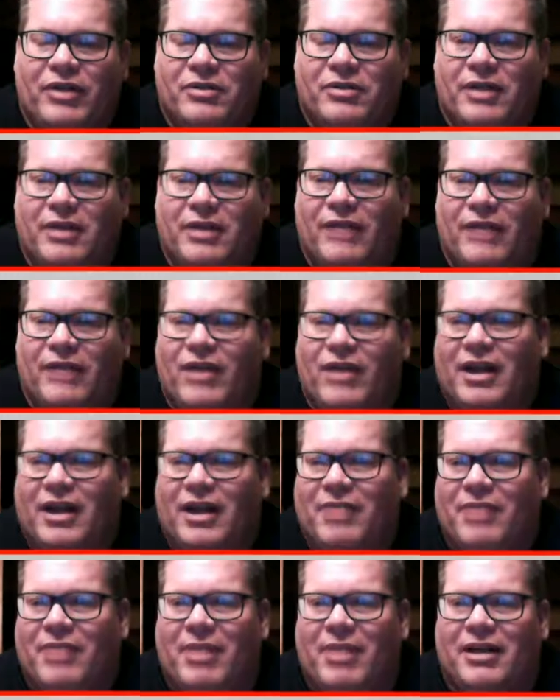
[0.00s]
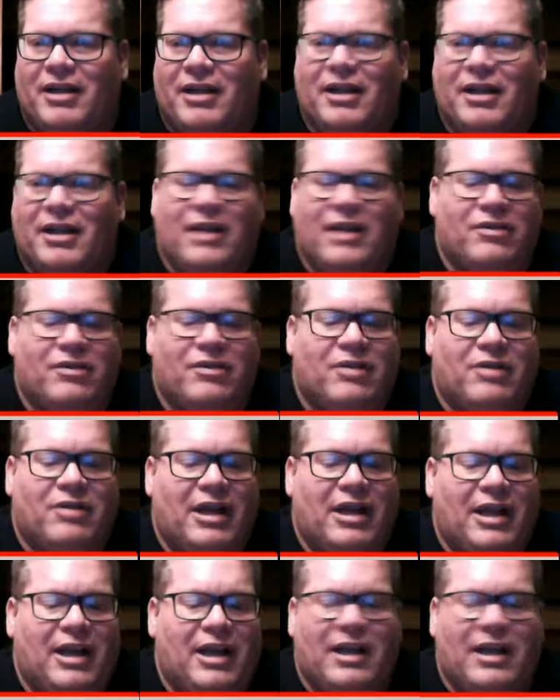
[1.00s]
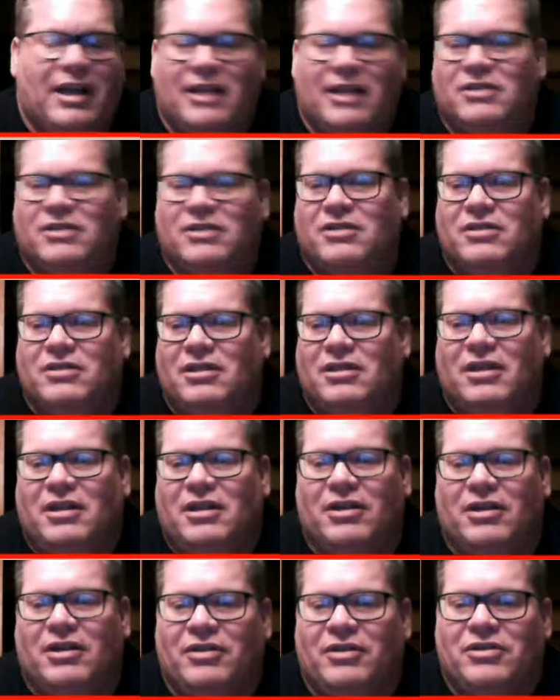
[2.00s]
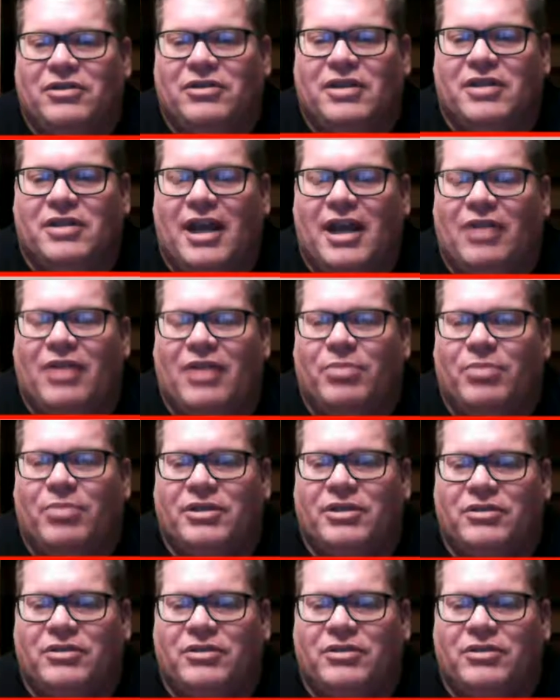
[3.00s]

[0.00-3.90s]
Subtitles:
they've got to get back together, and it's, you just can't help it. You just